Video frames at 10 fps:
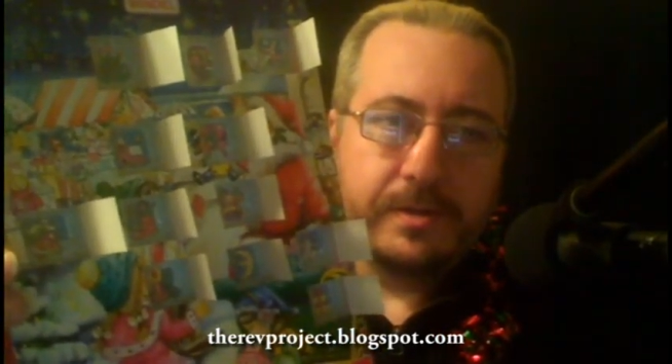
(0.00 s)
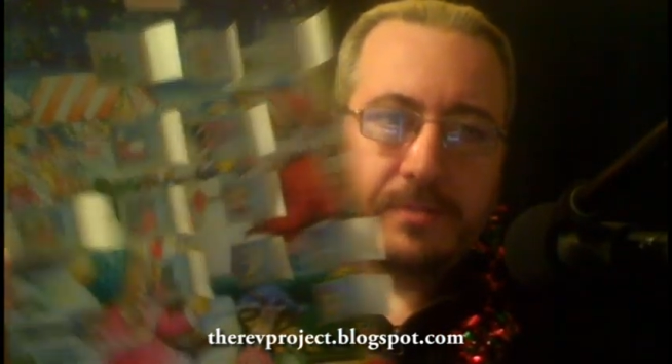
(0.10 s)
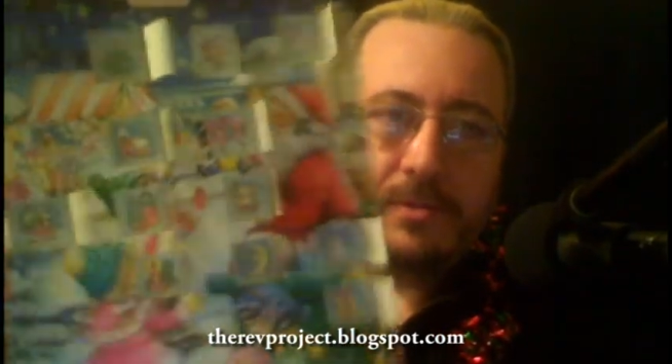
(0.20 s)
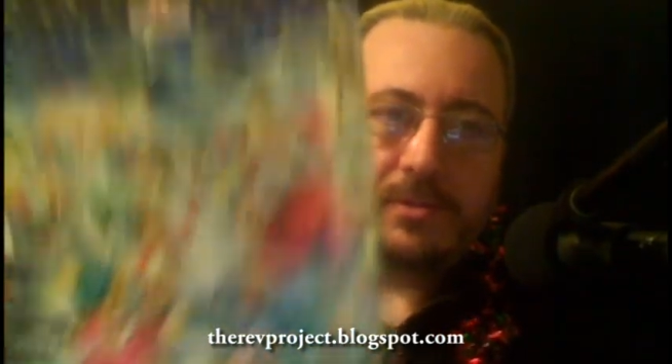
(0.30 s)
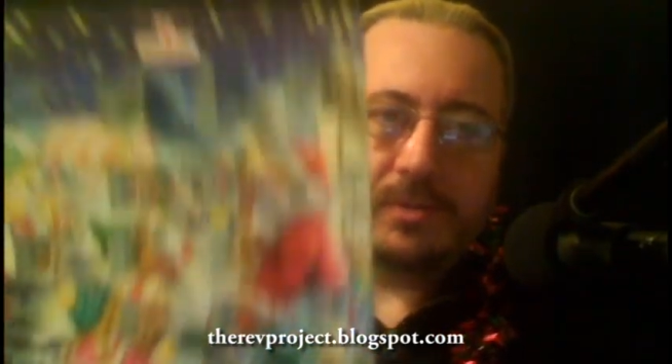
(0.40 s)

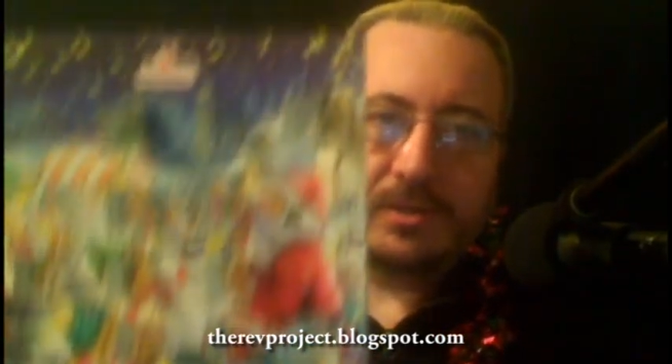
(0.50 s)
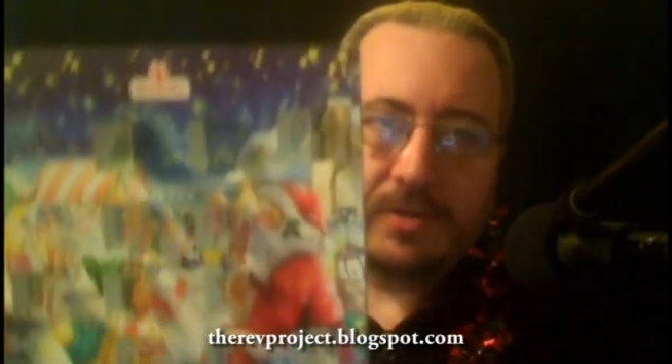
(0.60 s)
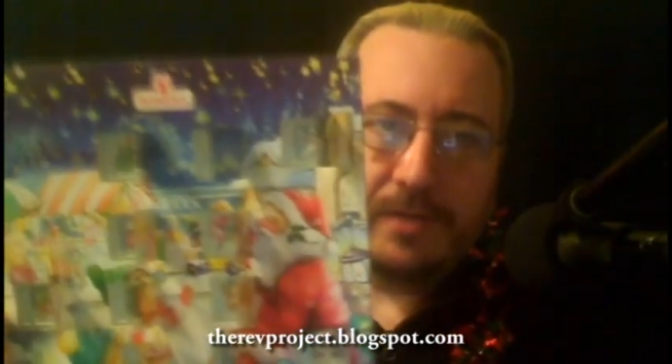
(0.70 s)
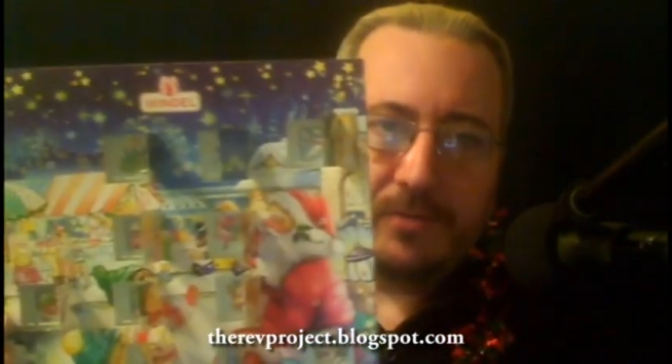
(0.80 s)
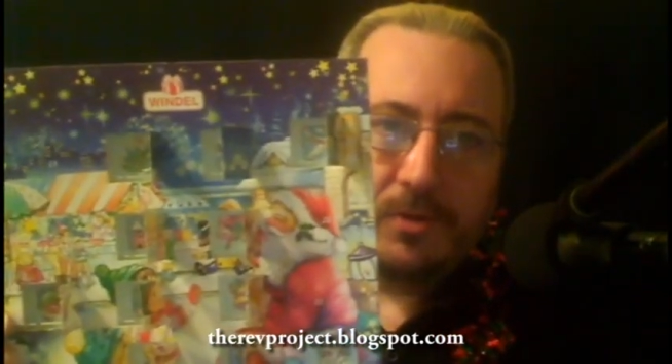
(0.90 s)
the ones we
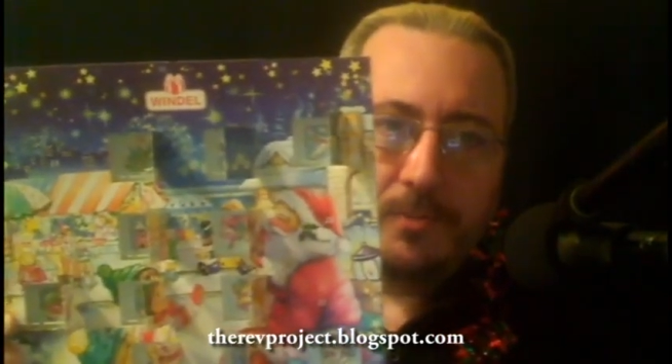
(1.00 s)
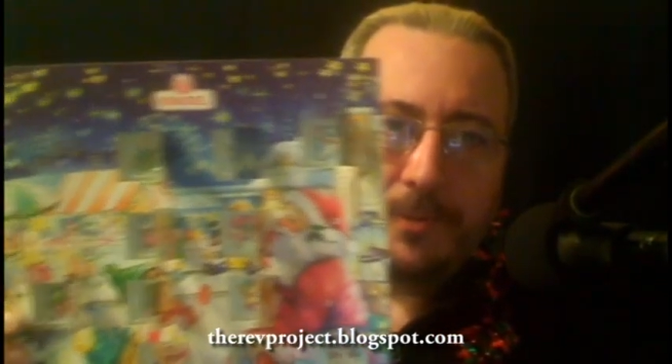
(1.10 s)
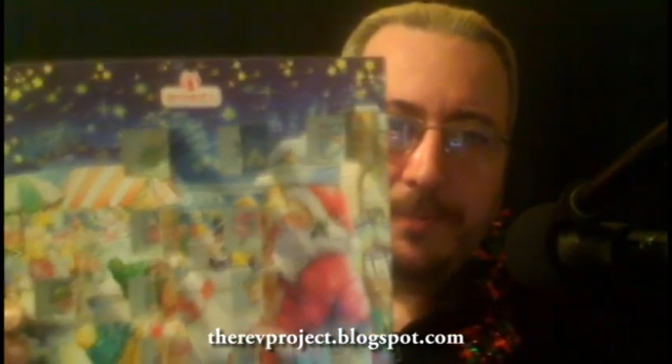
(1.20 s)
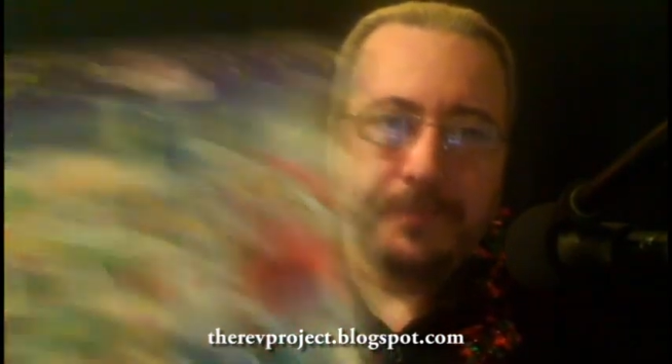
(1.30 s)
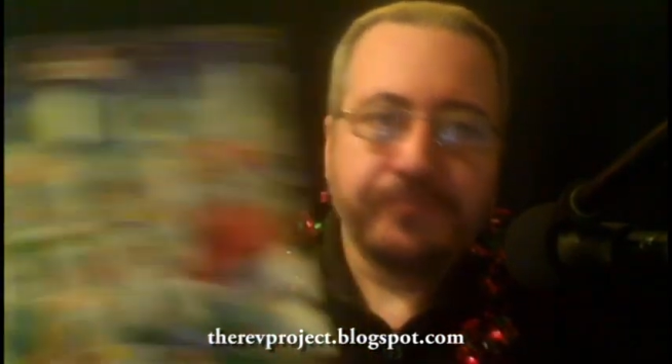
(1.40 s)
still have to
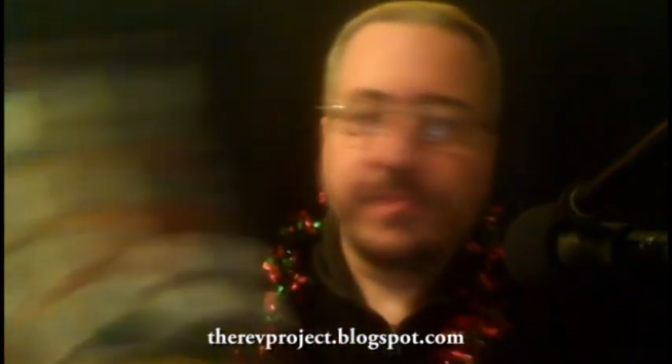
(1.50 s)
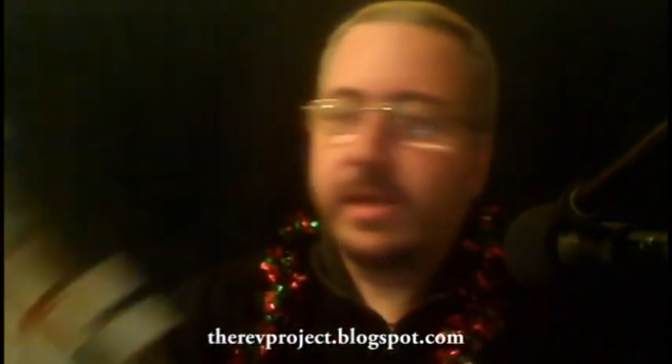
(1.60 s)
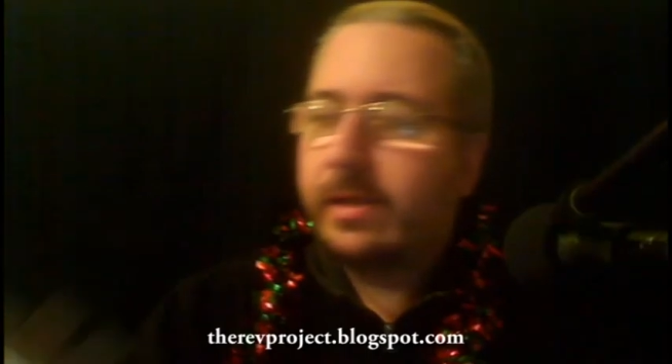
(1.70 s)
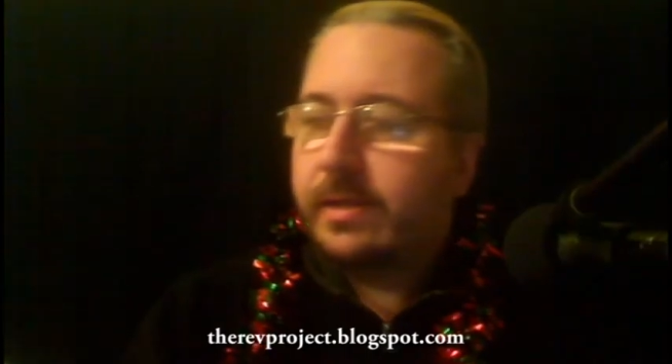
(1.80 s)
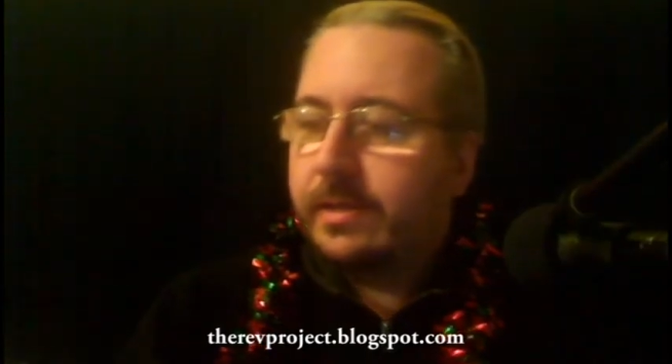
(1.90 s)
open.
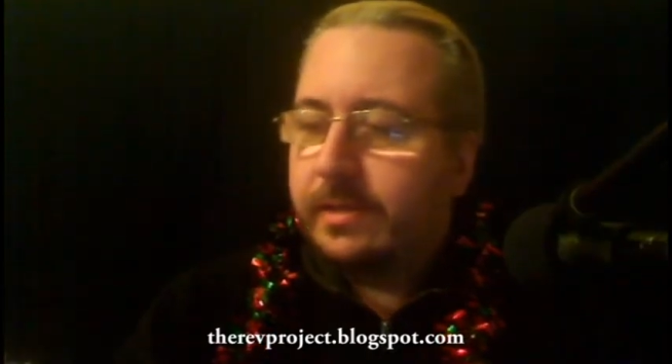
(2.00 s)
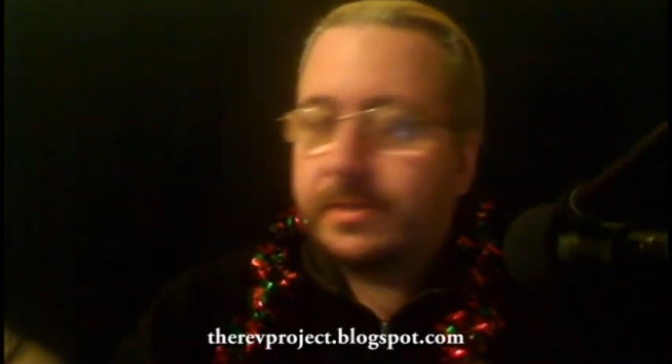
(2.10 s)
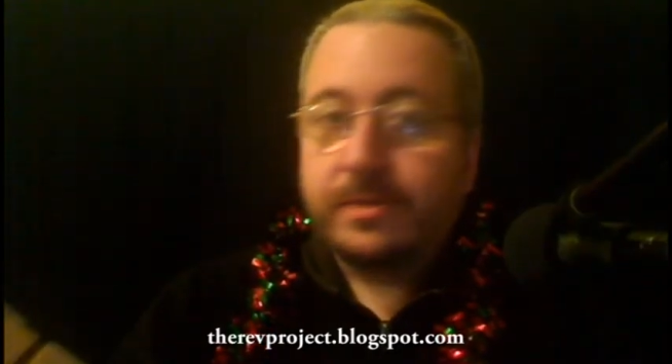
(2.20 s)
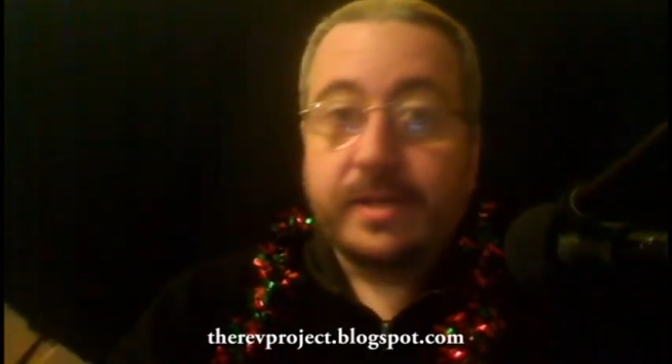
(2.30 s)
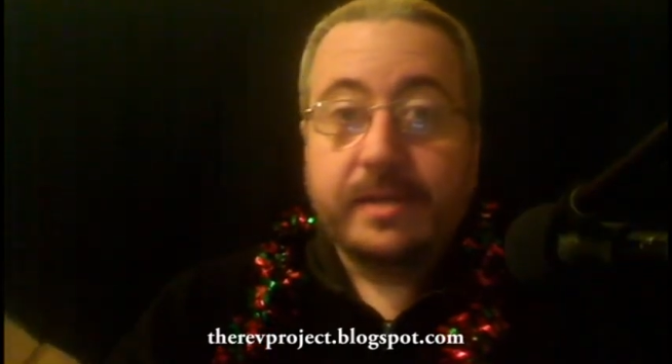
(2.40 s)

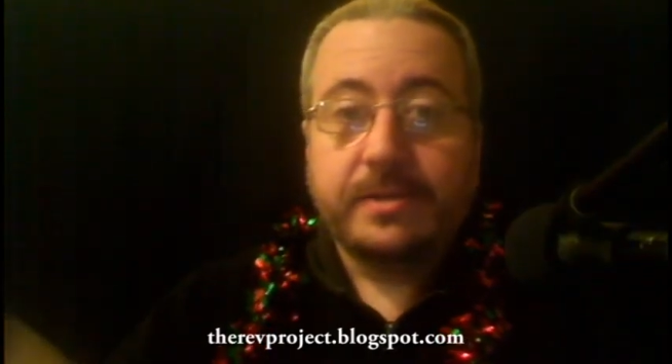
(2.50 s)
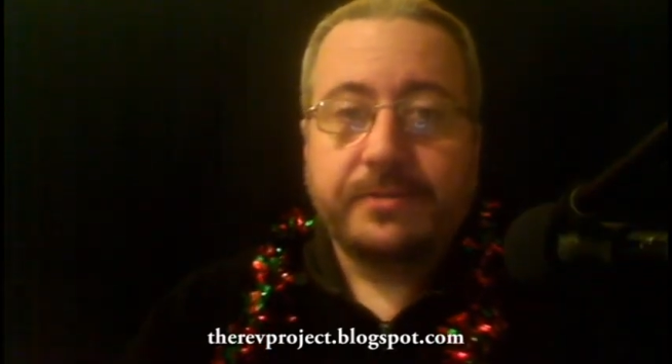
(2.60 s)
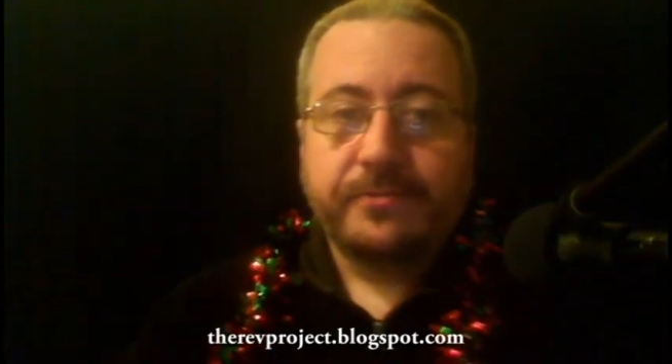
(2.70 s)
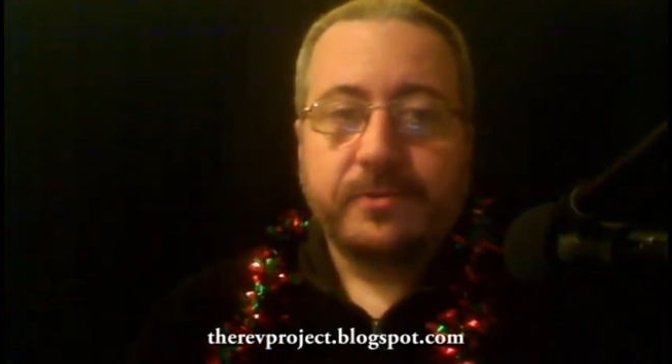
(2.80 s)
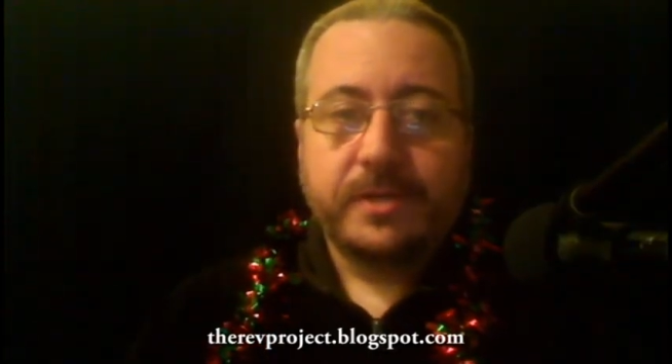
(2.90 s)
So that is
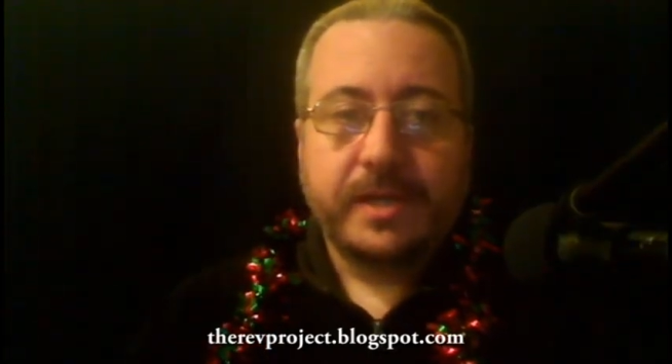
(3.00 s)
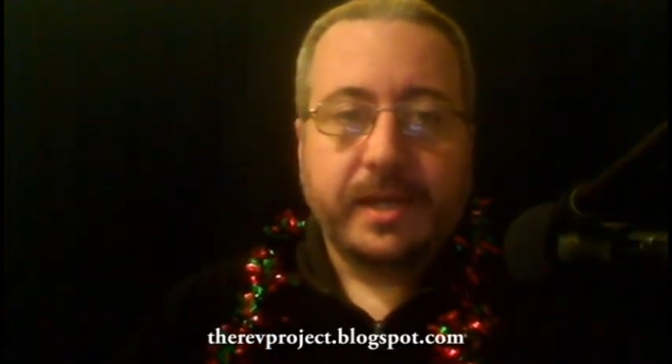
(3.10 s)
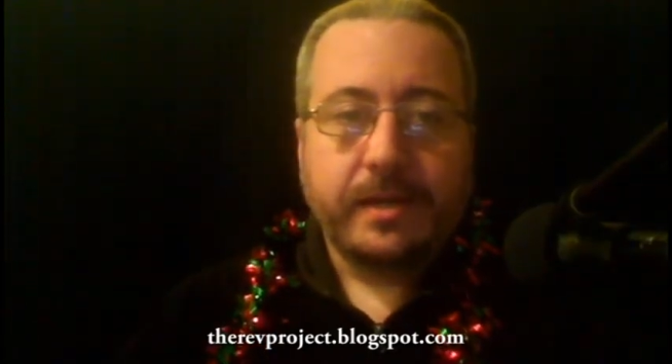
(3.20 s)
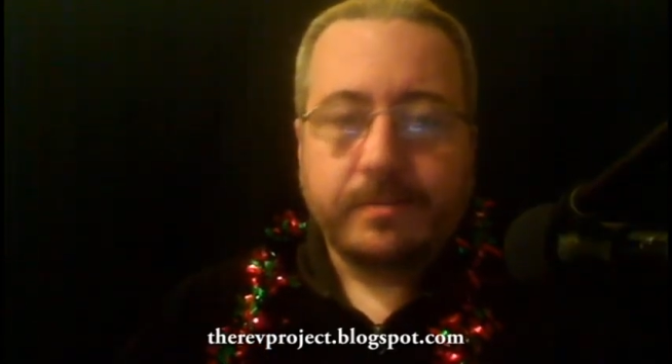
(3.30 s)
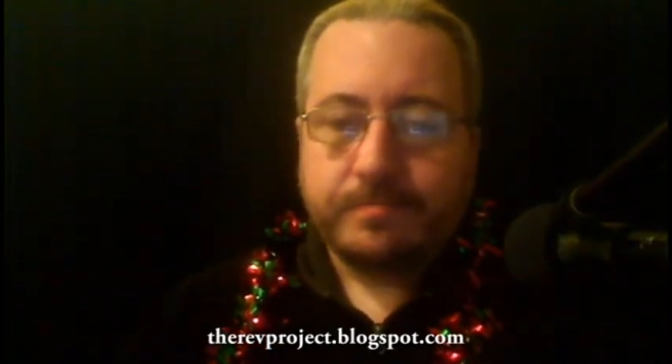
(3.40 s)
it for today.